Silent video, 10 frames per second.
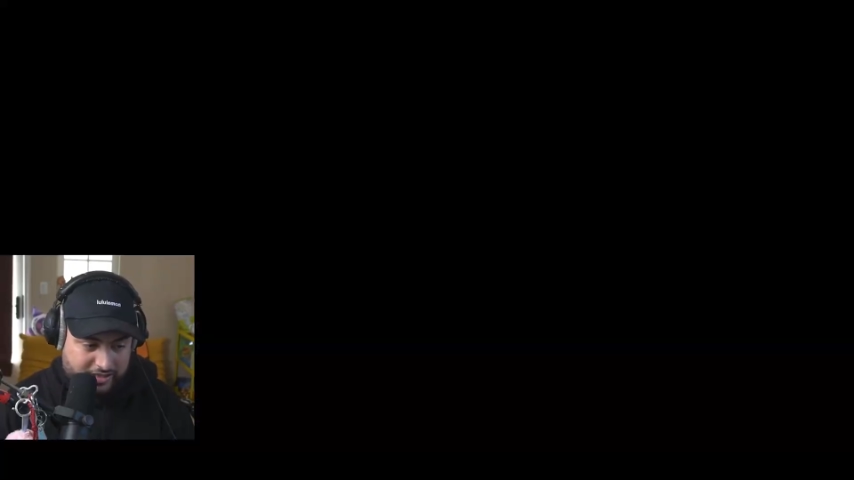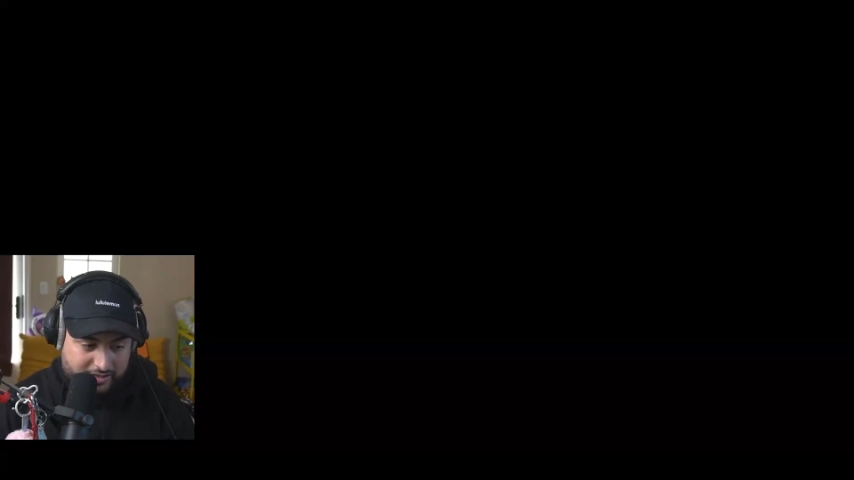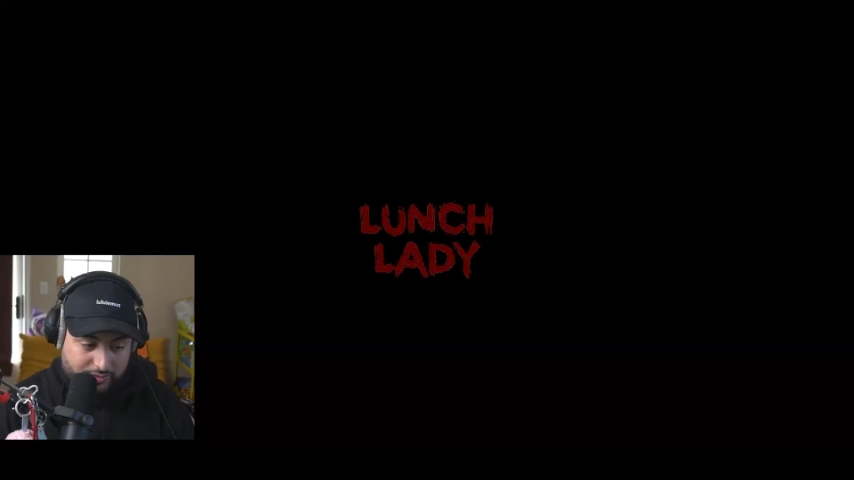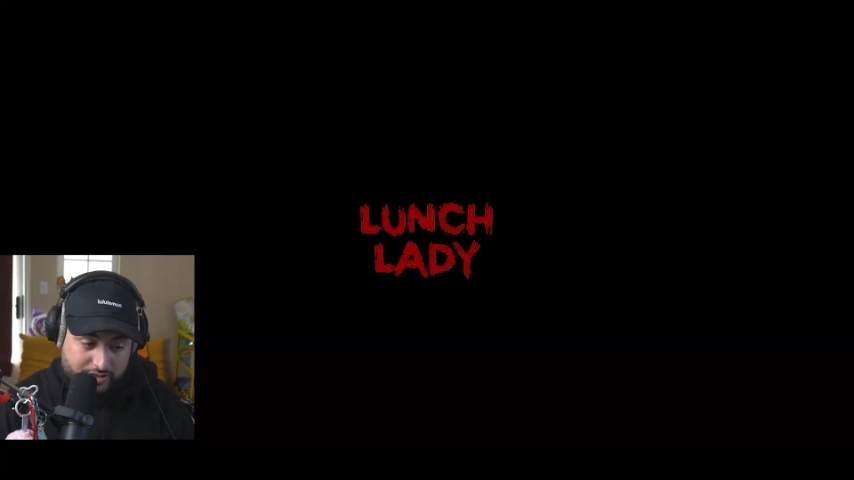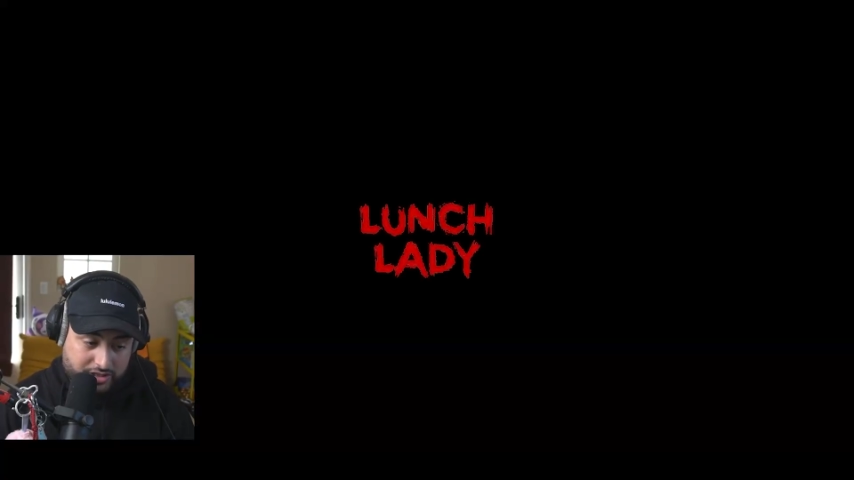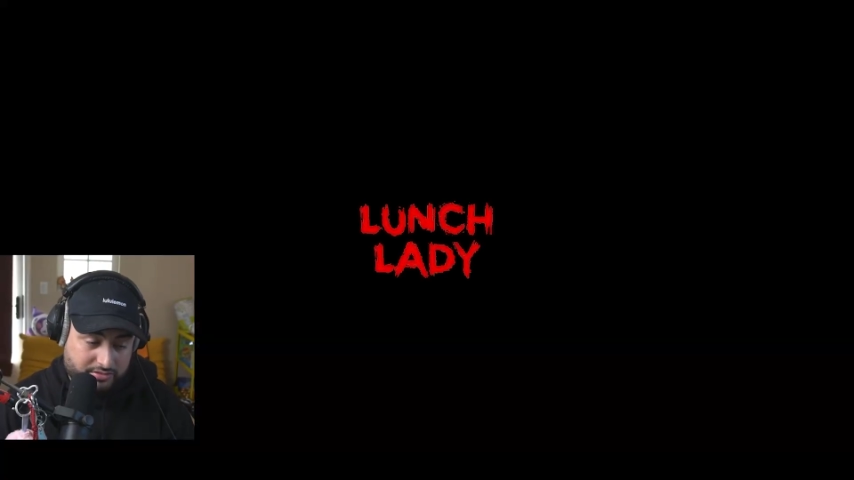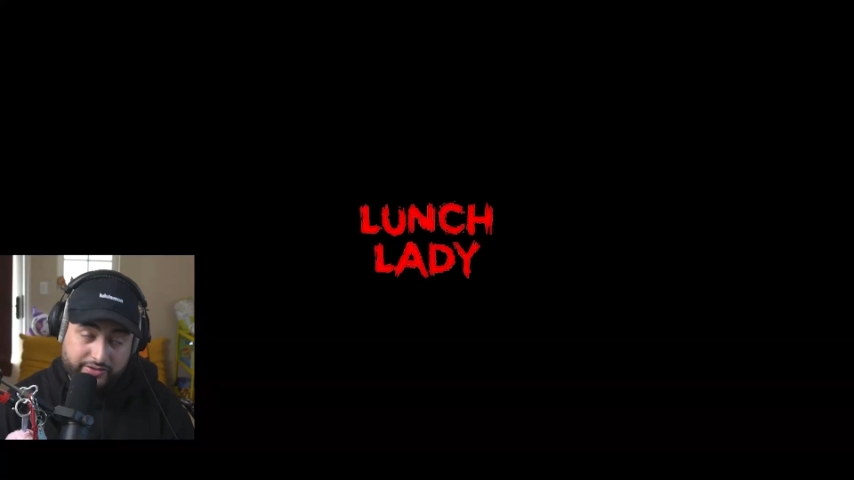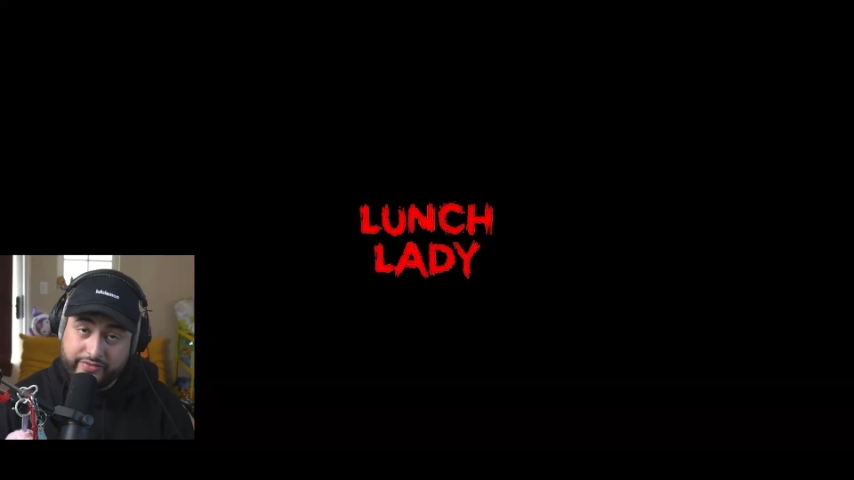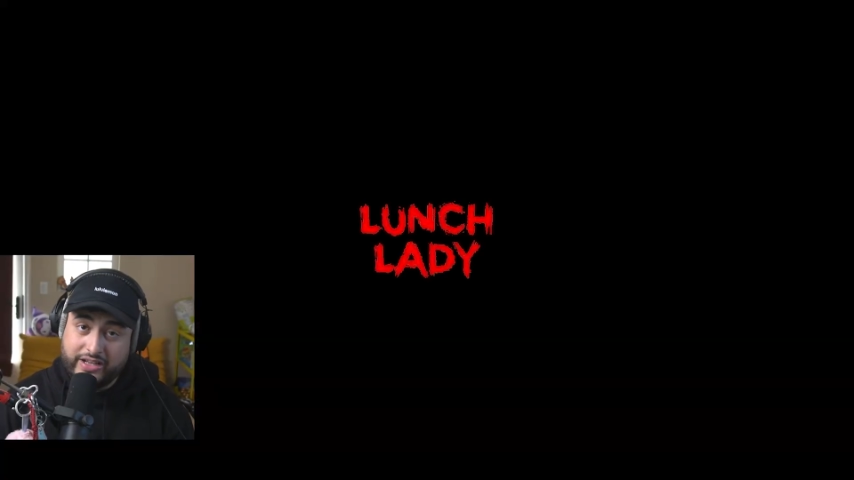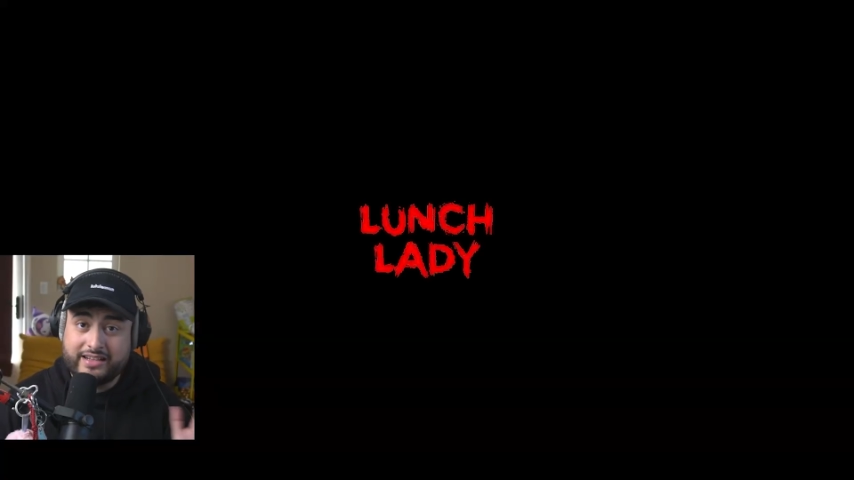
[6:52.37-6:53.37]
Which,
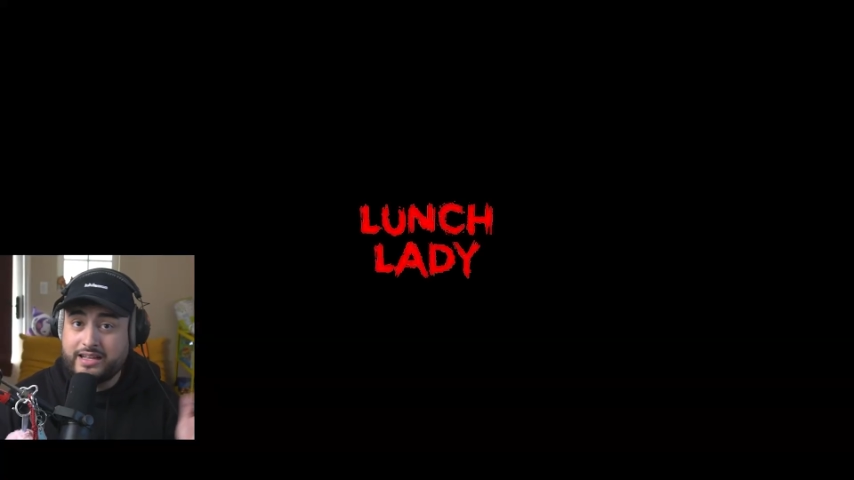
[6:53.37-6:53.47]
fun fact,